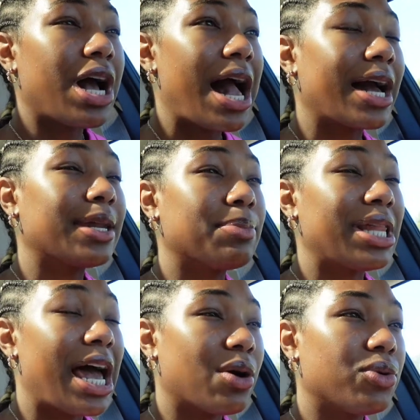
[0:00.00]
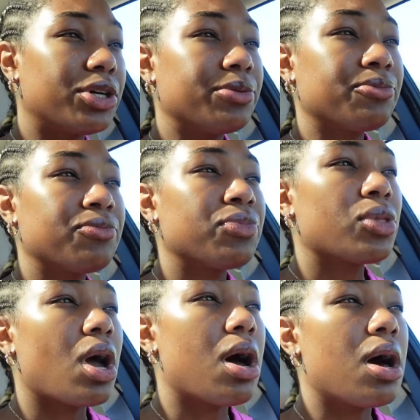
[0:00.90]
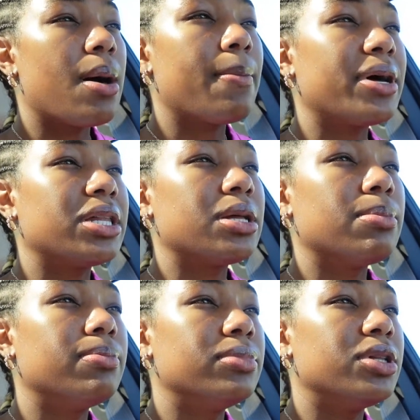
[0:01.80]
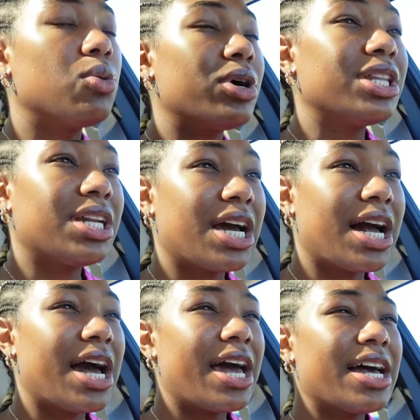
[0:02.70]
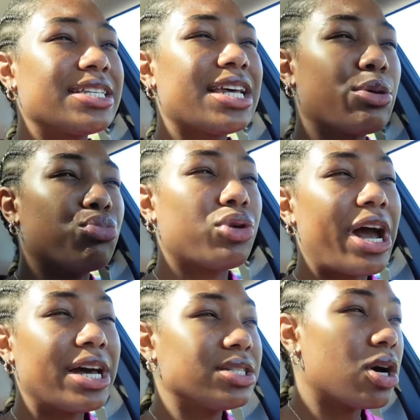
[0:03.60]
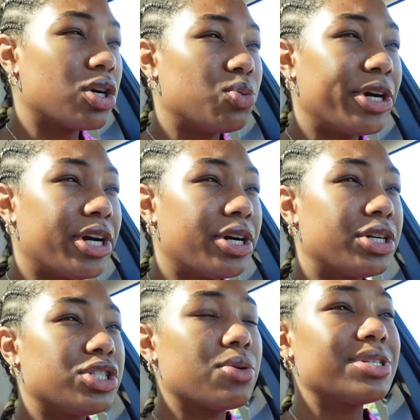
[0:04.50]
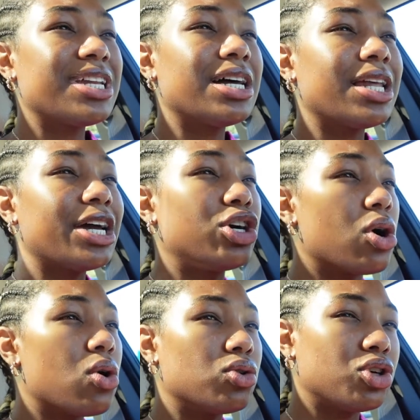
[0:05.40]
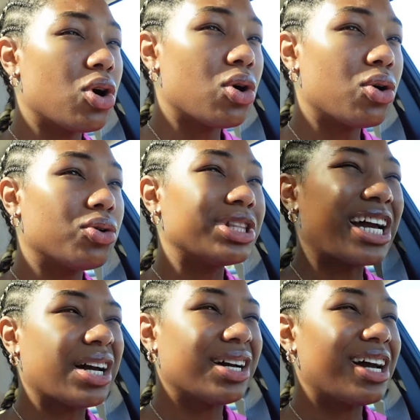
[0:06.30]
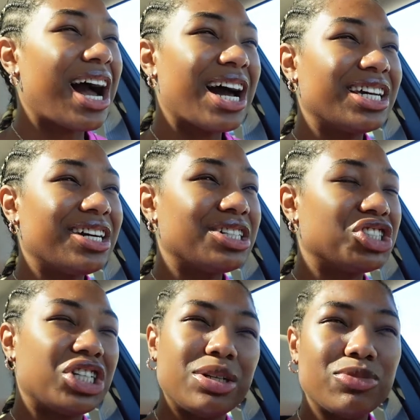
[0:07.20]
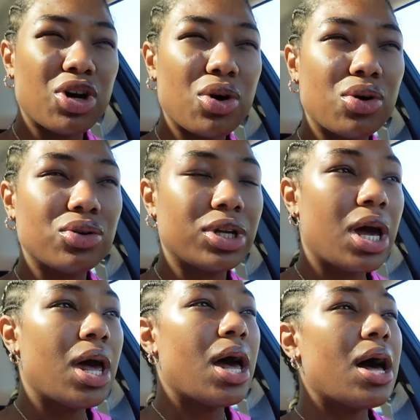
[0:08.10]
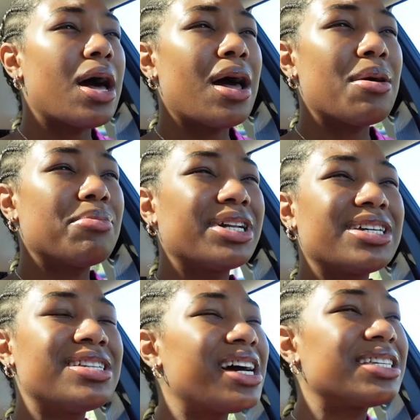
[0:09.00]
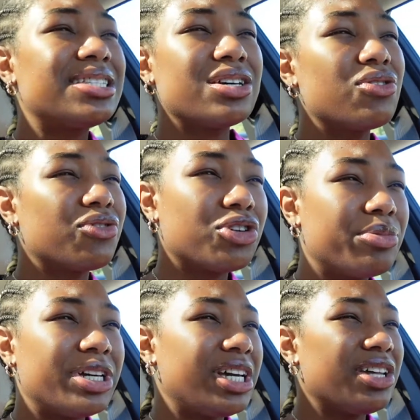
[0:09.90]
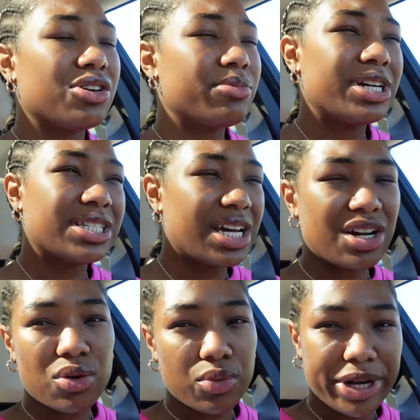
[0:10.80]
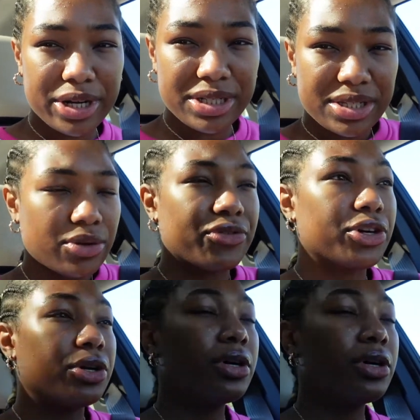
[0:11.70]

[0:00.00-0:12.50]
I got a black one, but the The one that I got has like brass hardware, so it's not like gold, like a gaudy cheap gold, but it's not silver either because I don't wear silver